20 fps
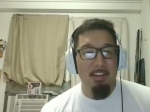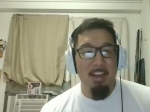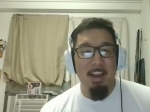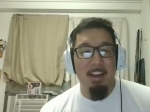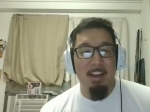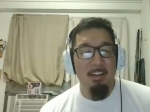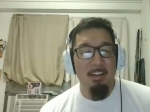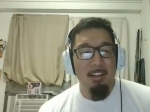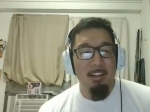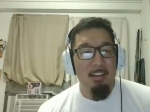
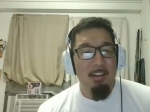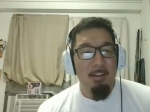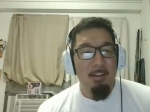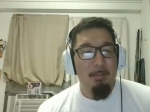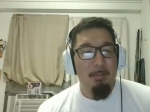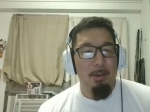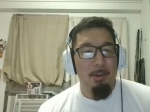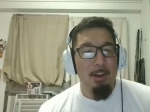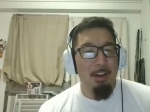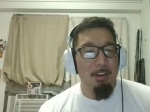yeah,
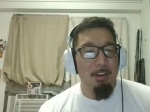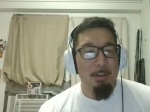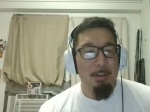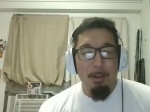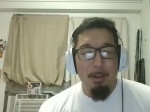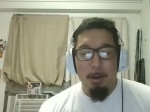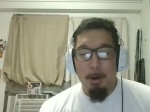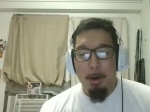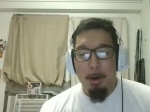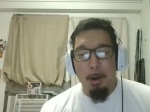but
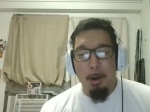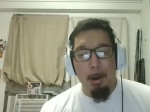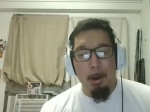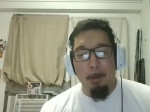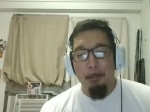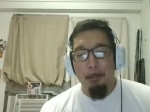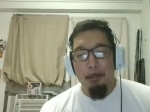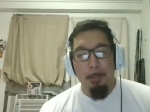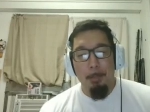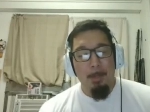
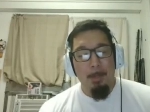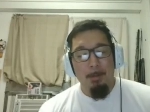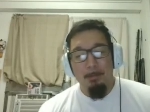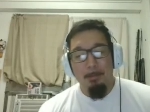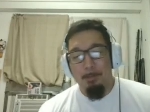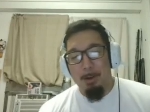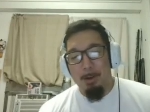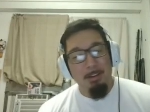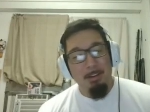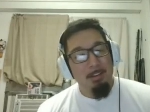um,
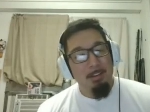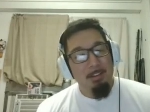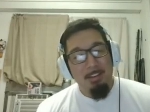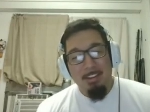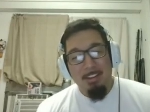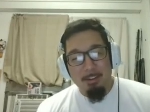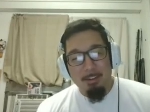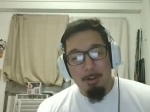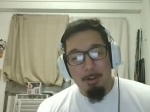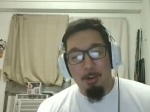but
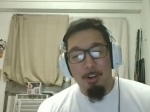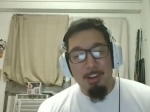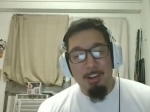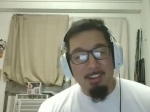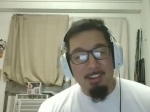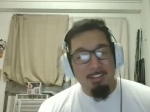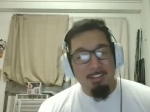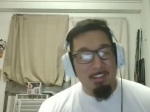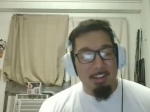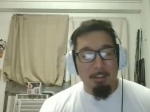
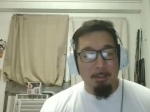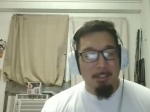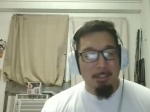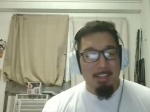going like you